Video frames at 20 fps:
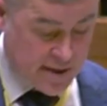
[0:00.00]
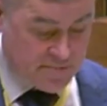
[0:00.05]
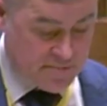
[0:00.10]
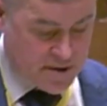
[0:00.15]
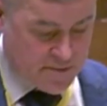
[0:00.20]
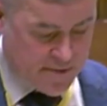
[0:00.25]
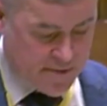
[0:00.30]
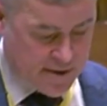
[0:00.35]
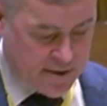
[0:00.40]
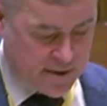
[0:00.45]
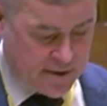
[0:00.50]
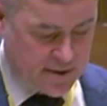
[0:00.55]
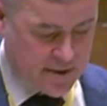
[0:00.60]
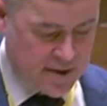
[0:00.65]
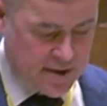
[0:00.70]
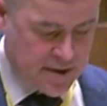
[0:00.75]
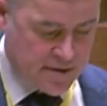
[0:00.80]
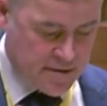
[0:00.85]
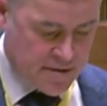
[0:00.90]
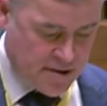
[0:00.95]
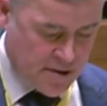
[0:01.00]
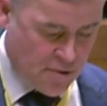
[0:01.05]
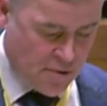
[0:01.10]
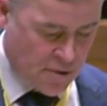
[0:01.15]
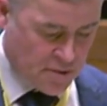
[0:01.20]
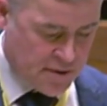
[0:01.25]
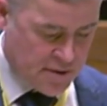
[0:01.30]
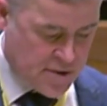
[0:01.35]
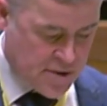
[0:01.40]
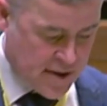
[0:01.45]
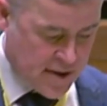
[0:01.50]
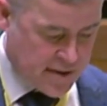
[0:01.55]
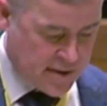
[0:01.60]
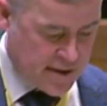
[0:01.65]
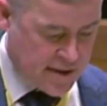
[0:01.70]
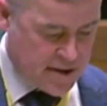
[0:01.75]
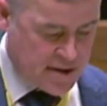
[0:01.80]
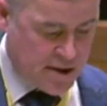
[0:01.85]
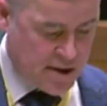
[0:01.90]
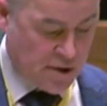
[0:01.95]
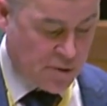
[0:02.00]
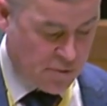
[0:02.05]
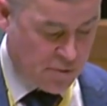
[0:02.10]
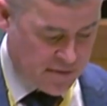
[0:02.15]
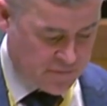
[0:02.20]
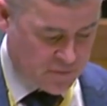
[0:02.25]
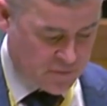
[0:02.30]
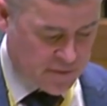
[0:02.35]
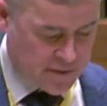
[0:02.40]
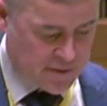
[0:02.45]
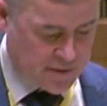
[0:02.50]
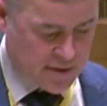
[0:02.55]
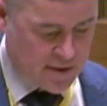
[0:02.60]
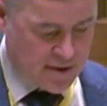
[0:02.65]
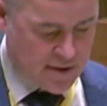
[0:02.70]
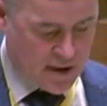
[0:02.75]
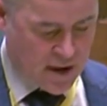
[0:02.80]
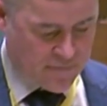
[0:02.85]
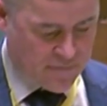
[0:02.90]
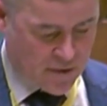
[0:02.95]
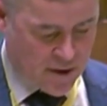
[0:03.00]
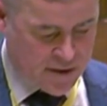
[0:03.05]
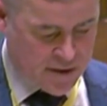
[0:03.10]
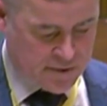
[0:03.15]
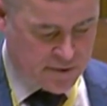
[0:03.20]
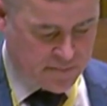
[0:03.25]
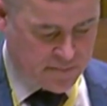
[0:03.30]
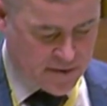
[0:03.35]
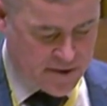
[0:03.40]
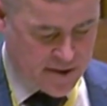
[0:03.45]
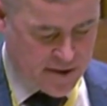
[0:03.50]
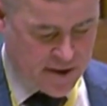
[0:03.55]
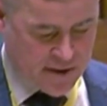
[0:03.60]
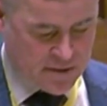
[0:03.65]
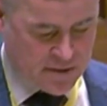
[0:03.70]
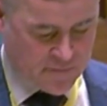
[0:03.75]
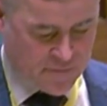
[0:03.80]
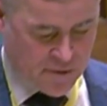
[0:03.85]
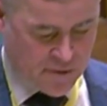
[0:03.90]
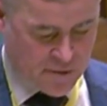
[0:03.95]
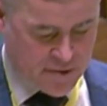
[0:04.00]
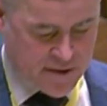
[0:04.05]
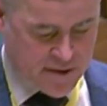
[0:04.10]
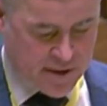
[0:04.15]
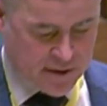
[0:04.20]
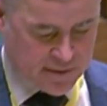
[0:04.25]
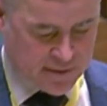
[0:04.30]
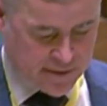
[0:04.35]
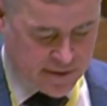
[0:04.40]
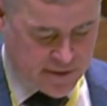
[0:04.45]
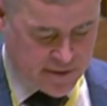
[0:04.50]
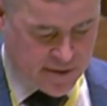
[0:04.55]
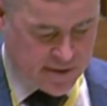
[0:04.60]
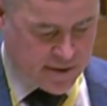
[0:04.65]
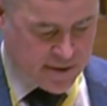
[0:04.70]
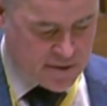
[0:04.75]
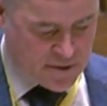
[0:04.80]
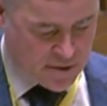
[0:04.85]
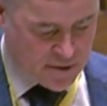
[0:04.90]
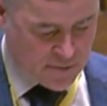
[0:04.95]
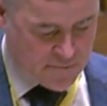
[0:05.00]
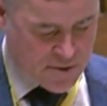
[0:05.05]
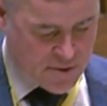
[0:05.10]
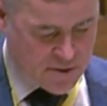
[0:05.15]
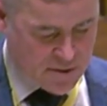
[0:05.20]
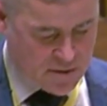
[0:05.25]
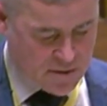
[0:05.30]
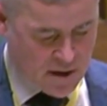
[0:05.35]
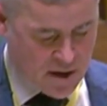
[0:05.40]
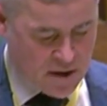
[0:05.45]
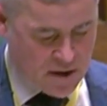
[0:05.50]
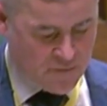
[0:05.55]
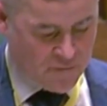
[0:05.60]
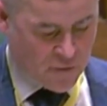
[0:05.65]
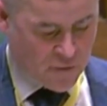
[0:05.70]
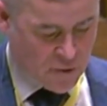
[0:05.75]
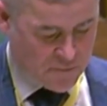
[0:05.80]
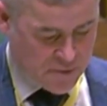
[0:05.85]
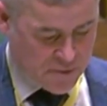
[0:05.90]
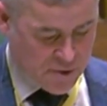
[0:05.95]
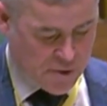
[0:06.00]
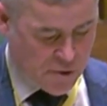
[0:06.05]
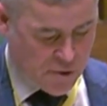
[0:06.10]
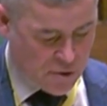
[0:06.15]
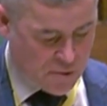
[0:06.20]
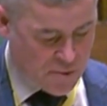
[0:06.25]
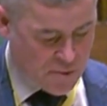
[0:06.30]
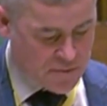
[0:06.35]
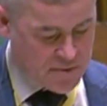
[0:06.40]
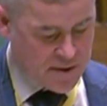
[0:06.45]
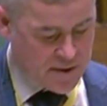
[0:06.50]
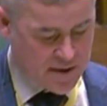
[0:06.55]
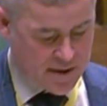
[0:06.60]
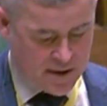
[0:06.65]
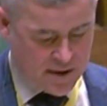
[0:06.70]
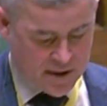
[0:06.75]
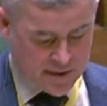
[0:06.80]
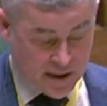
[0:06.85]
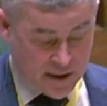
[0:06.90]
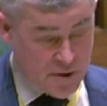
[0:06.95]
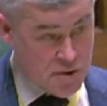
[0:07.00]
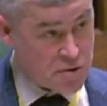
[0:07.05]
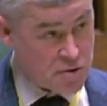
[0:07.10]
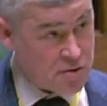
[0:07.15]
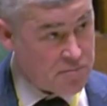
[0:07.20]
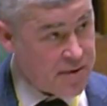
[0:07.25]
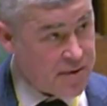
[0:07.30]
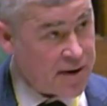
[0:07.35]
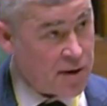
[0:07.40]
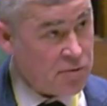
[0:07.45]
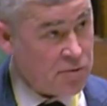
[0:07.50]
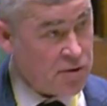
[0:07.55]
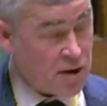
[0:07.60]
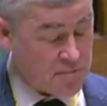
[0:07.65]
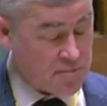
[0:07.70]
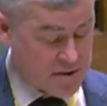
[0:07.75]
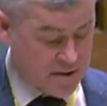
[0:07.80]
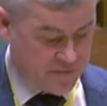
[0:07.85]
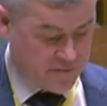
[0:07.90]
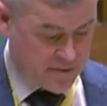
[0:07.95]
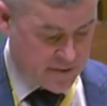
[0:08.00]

Deputy Speaker, that Scotland generates the equivalent of 100% of gross electricity consumption from renewables, and that should be held up as a